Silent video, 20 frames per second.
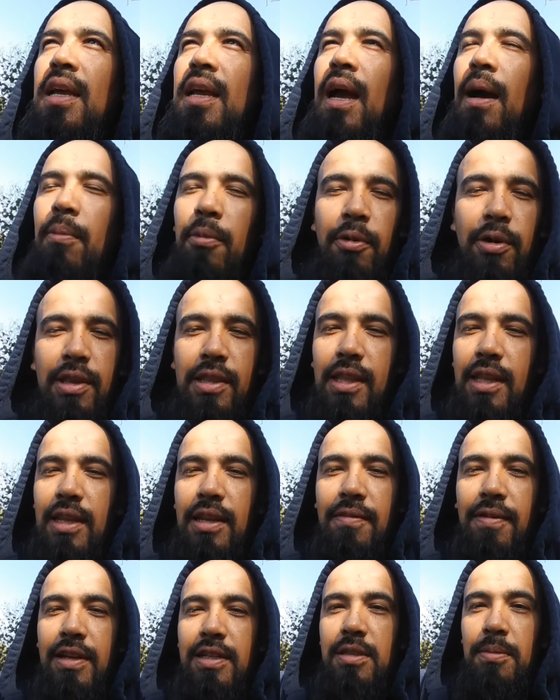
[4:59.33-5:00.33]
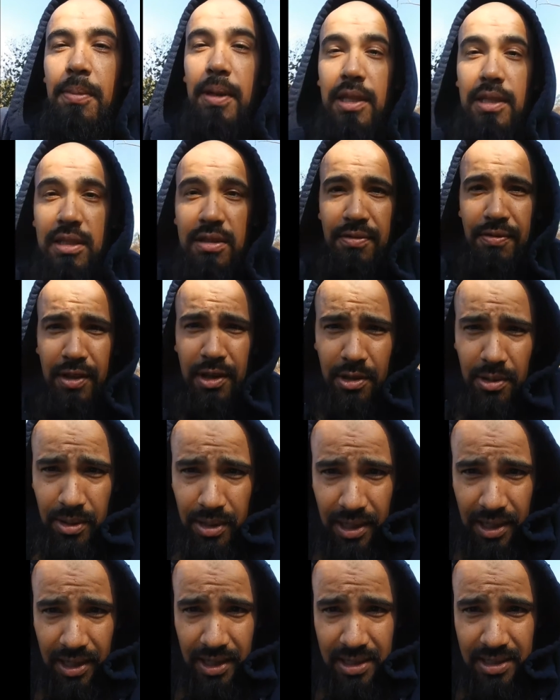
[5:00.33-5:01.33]
I'm already thinking if I should make this video
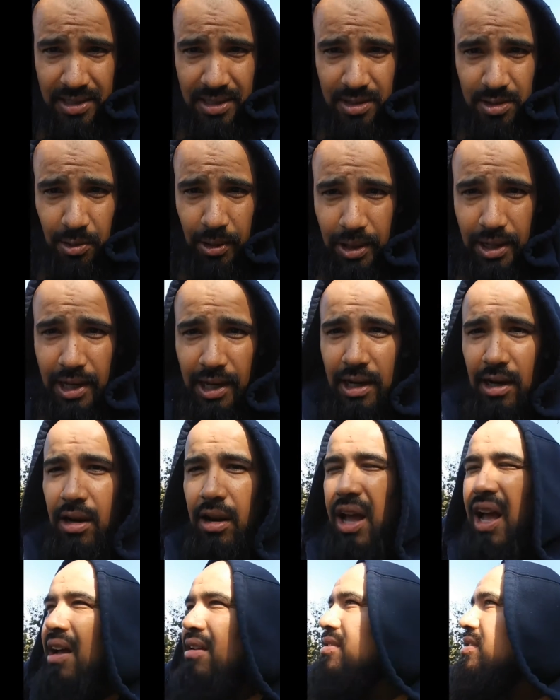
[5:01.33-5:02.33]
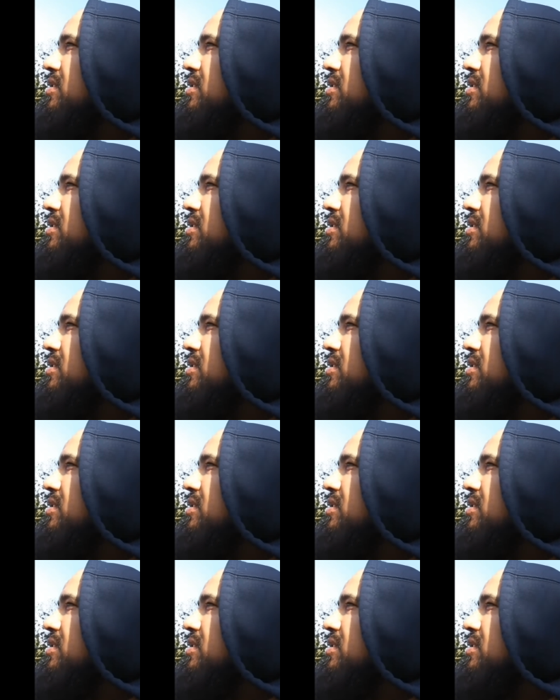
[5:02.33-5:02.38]
again because it's going kind of long.